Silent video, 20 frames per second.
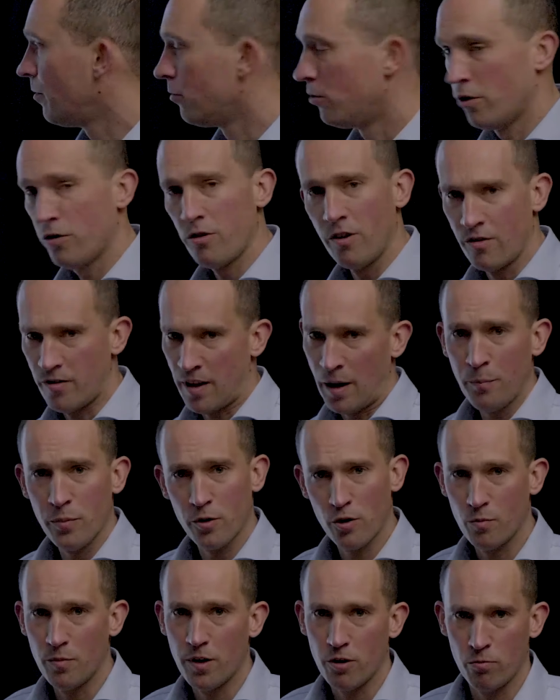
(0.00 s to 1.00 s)
Just a
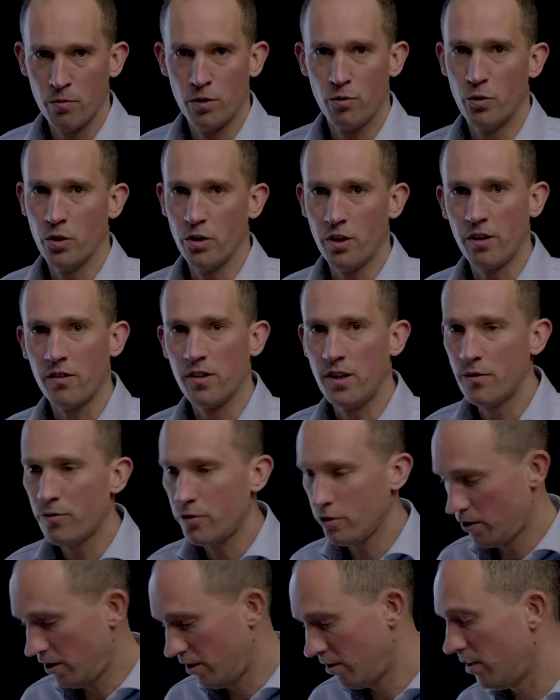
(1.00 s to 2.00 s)
temperature measurement will not give
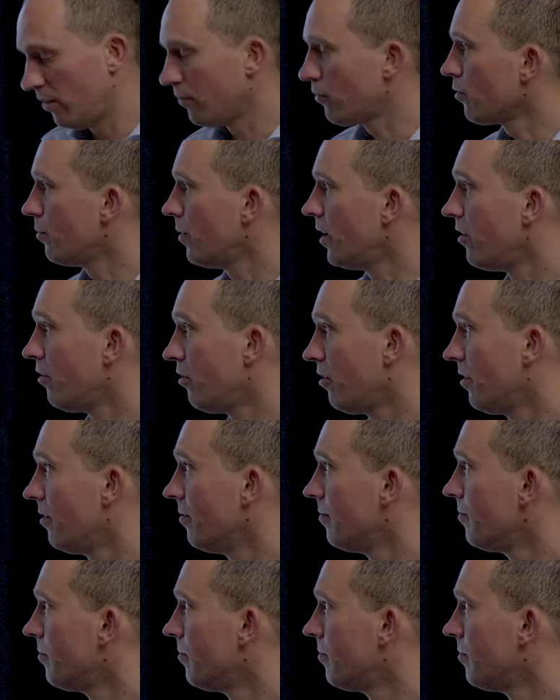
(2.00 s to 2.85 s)
you this information.